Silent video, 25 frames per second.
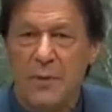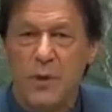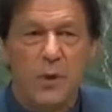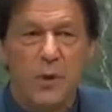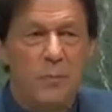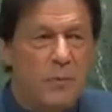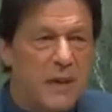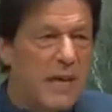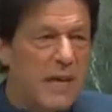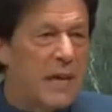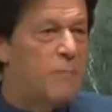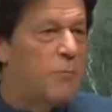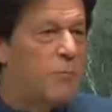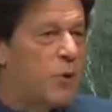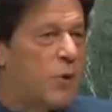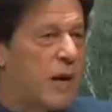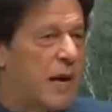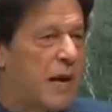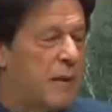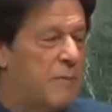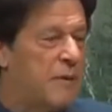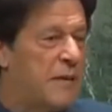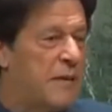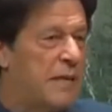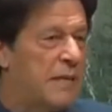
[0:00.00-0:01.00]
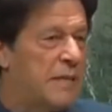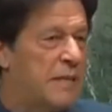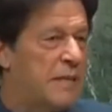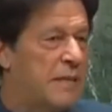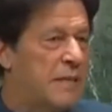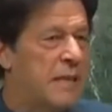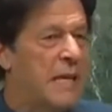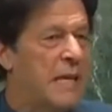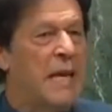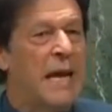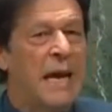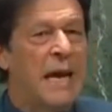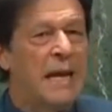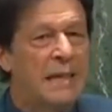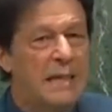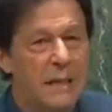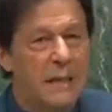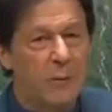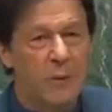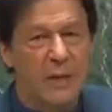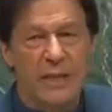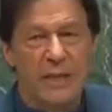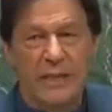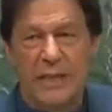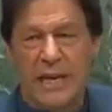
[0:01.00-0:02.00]
you become collaborators and they
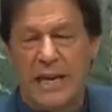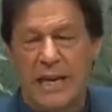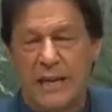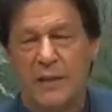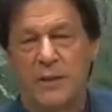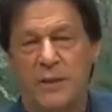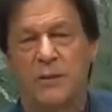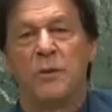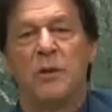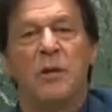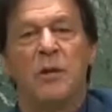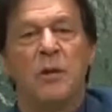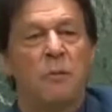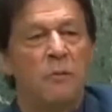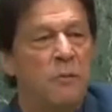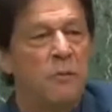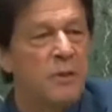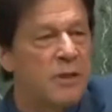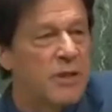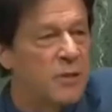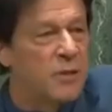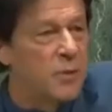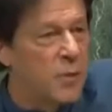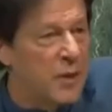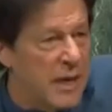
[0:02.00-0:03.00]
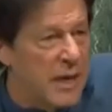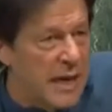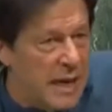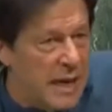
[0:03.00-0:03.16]
will attack you, which is what